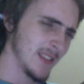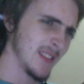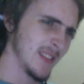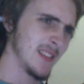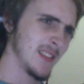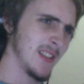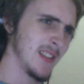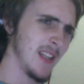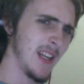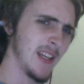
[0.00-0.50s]

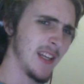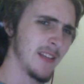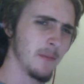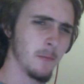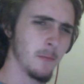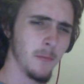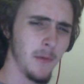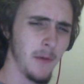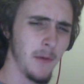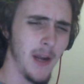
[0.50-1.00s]
like
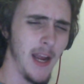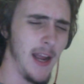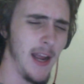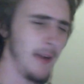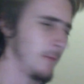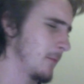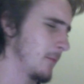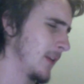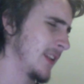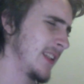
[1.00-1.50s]

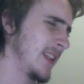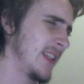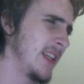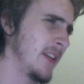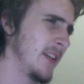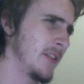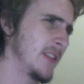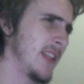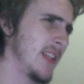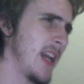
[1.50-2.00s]
when
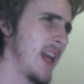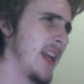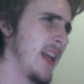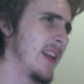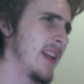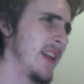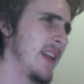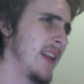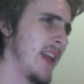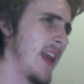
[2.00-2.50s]
year
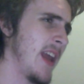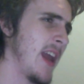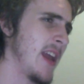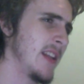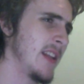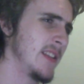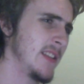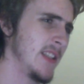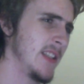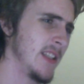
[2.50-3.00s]
10
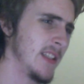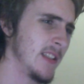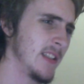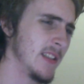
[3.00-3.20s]
ended,